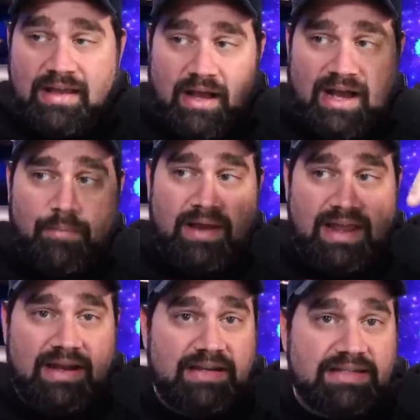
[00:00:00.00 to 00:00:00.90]
I'm at
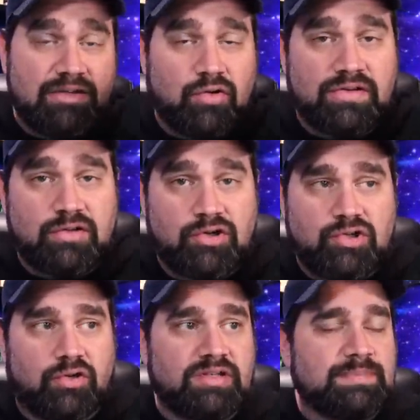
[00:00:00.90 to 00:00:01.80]
Andy Signore on
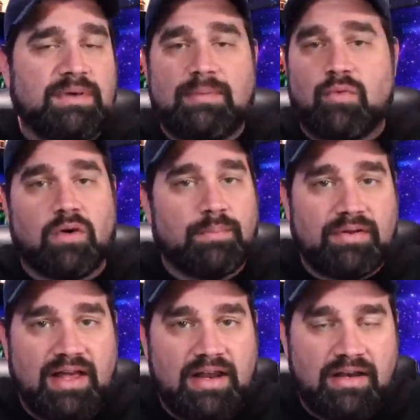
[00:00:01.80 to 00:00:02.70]
social, or just Popcorn
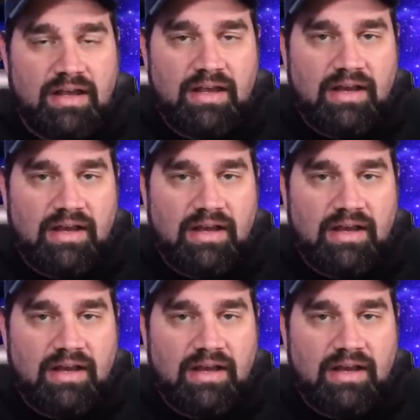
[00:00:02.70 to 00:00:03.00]
Planet.